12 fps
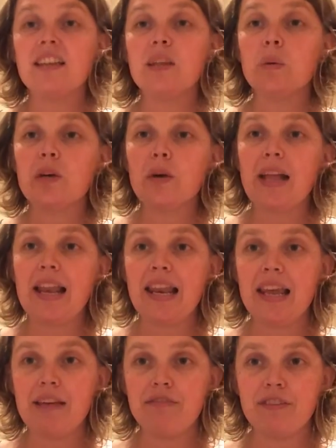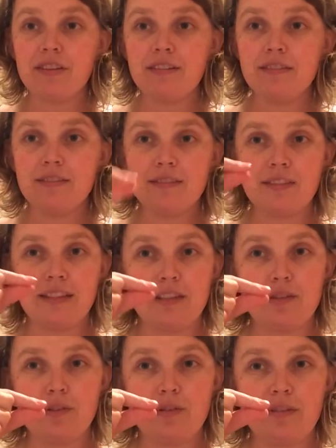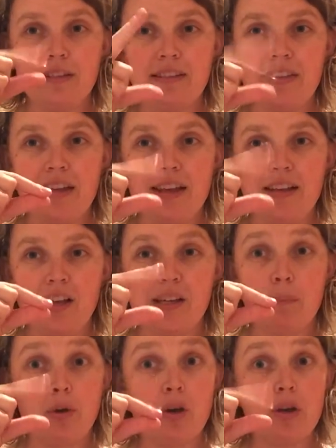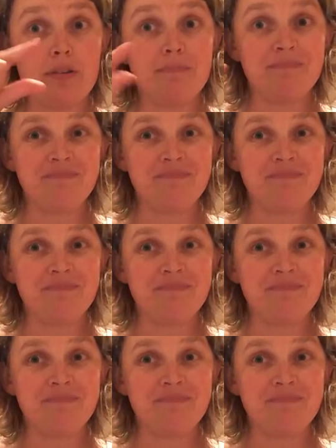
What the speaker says: Then we got 11. It's like 2 fingers like that, like a bird.